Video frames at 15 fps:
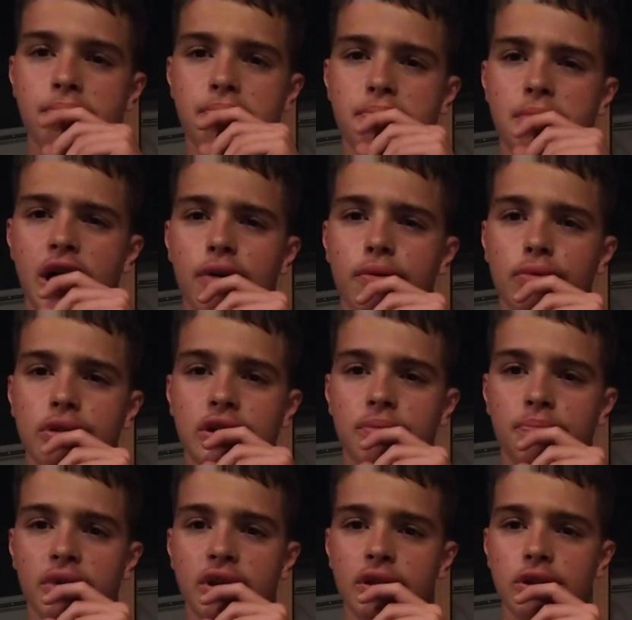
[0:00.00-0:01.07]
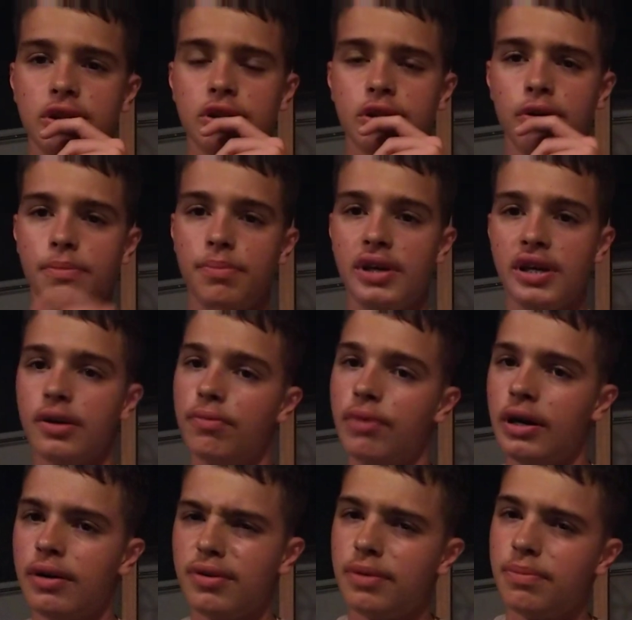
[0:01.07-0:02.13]
MAUS, but it's so big.
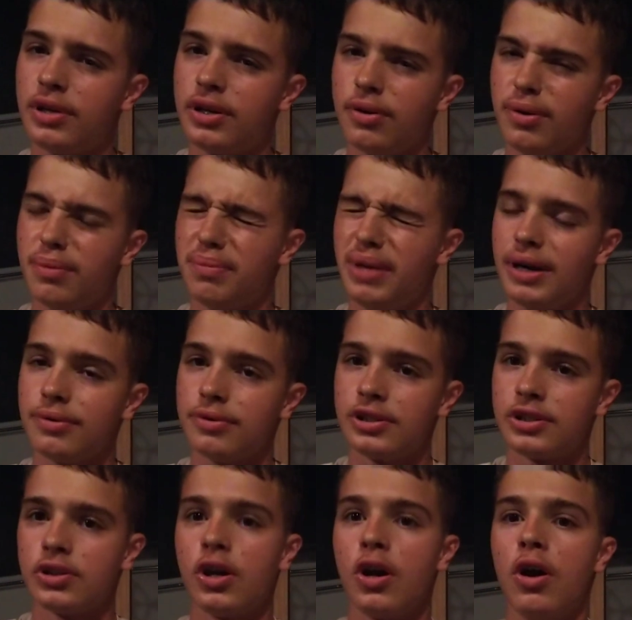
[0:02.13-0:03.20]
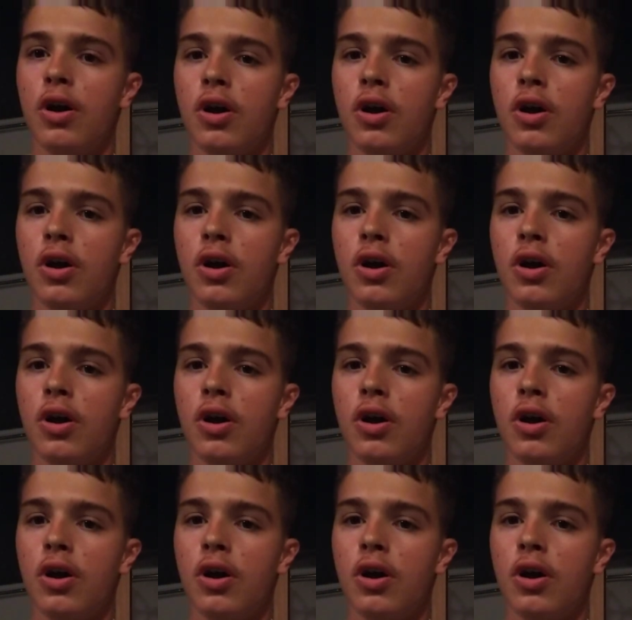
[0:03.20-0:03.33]
Why would it be called MAUS?